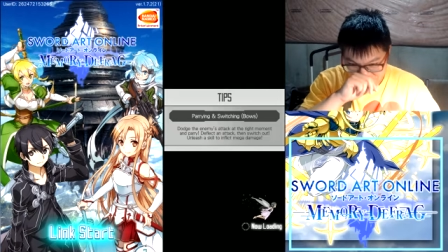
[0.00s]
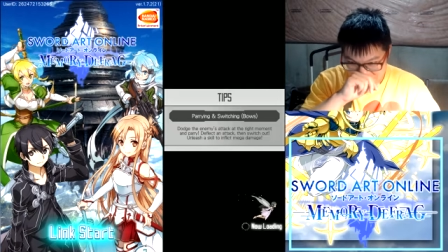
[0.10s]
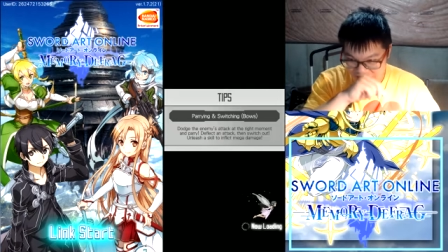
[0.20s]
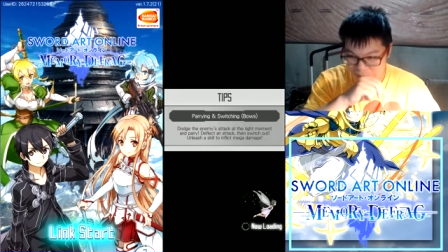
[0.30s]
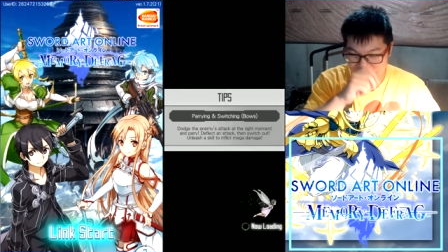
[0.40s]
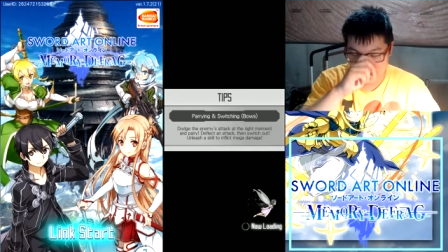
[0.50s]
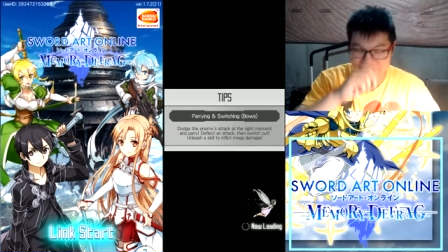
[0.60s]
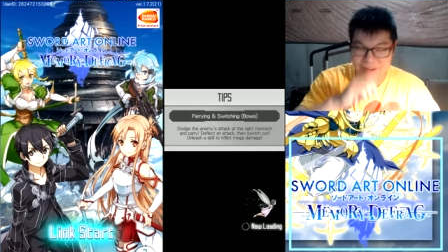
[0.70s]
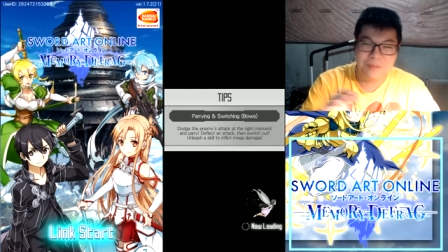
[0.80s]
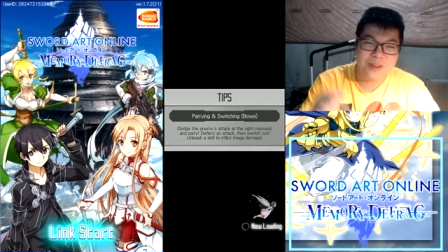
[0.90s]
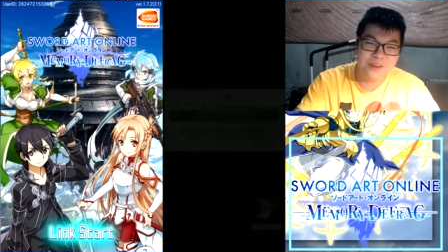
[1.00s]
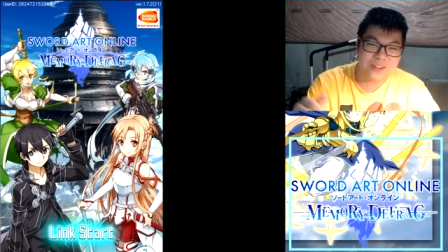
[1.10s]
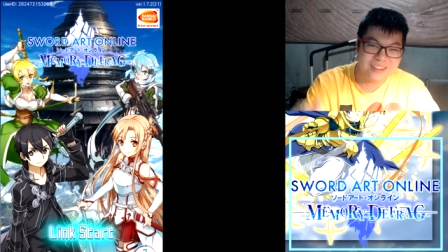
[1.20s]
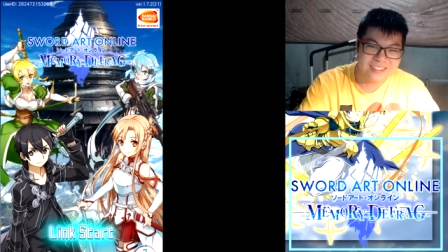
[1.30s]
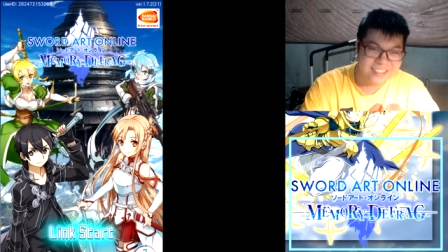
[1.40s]
No, no, no, no. I'm here to
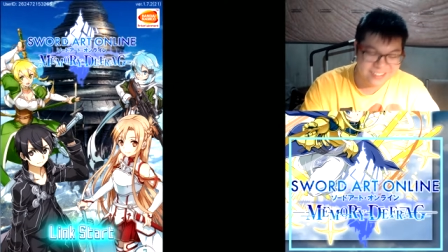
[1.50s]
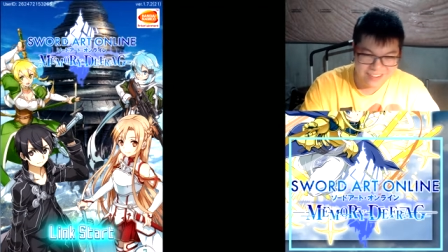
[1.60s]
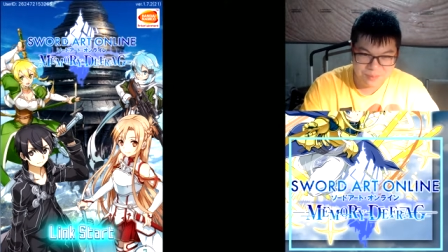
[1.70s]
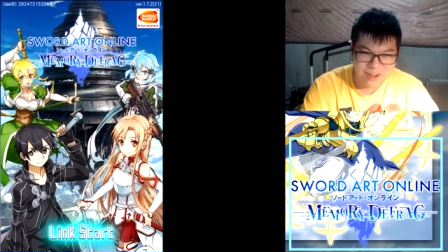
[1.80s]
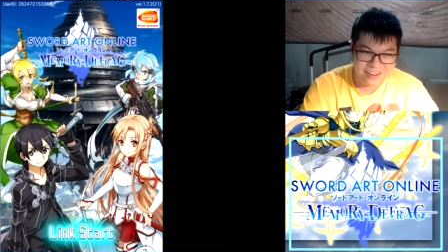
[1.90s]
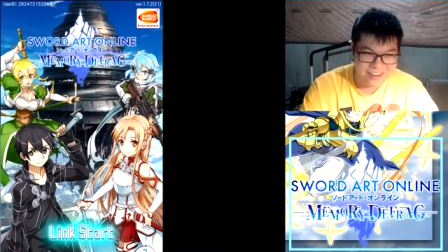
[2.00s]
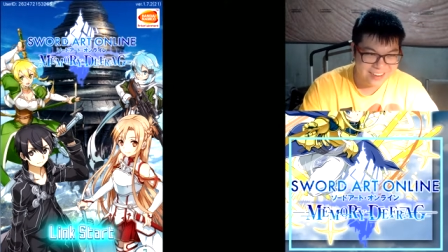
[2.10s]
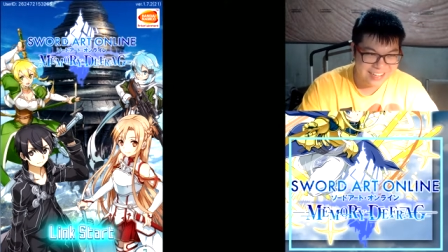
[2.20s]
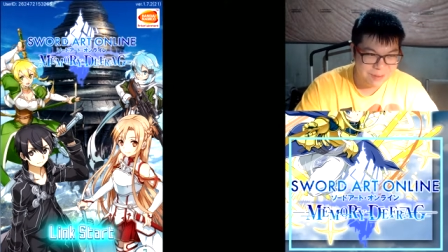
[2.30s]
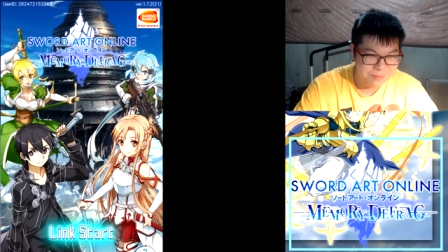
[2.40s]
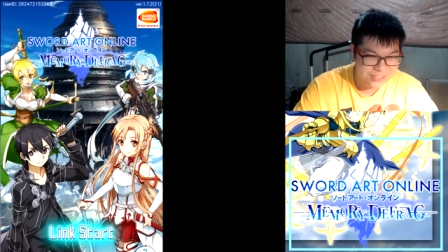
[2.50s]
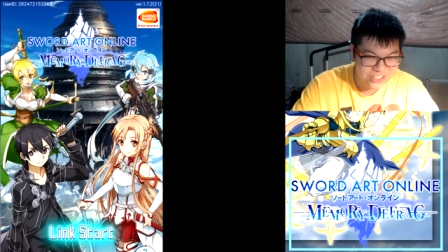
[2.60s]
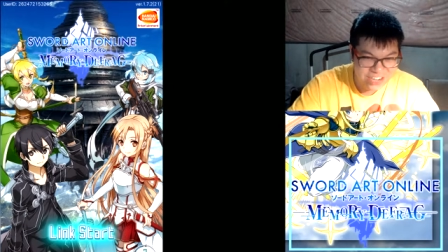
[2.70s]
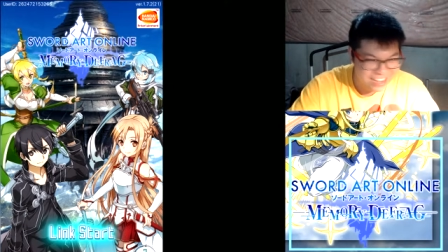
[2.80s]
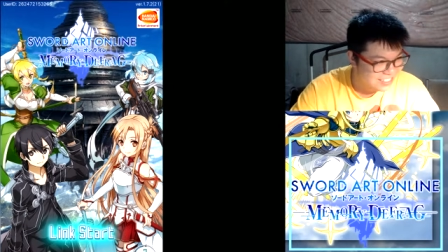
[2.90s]
clear. I'm not here to get
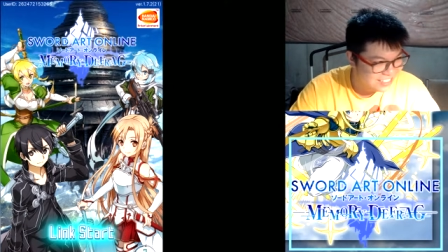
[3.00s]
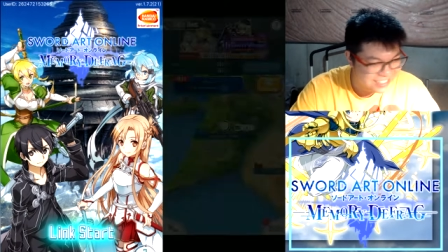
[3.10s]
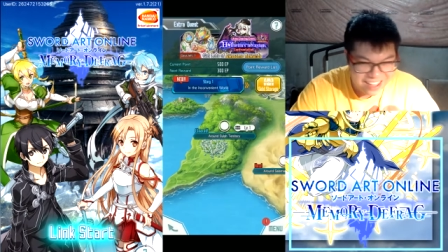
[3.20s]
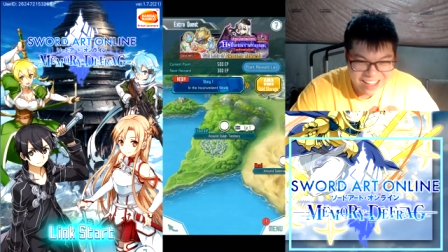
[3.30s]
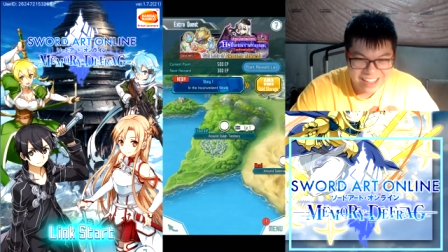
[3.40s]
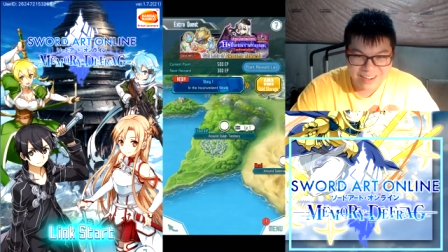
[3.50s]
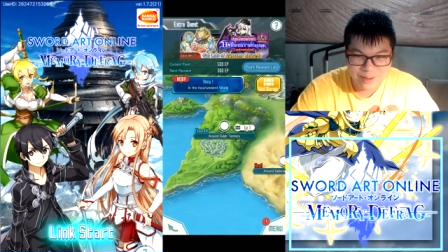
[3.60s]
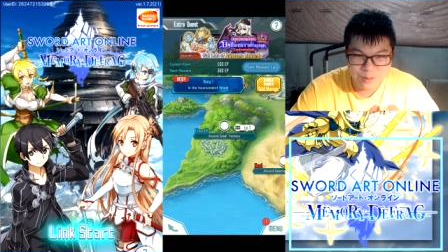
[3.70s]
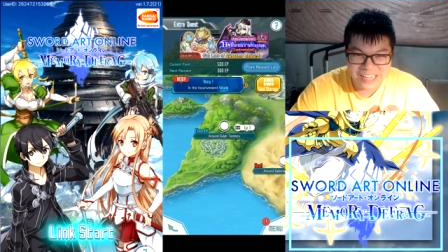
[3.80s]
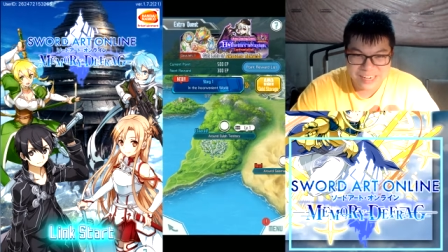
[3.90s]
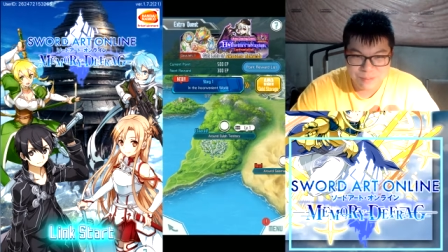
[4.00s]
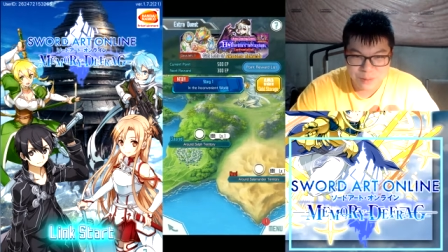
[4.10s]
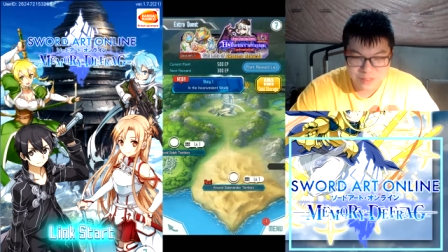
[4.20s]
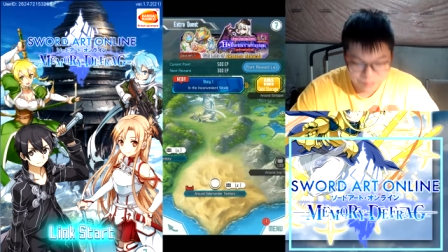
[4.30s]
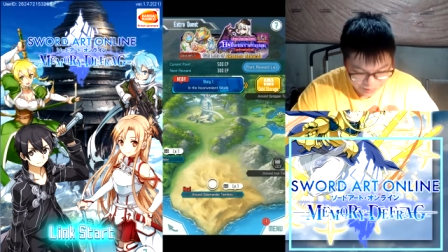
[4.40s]
chests. I can do that in
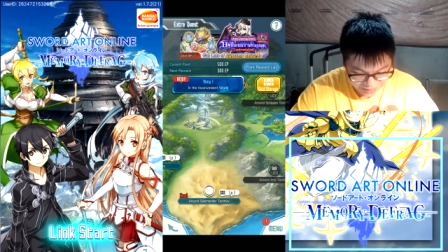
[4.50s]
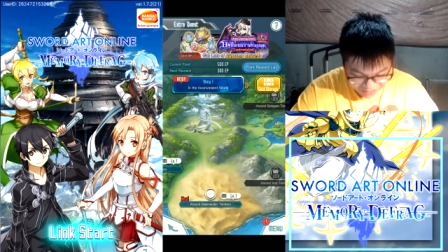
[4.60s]
multiplayer.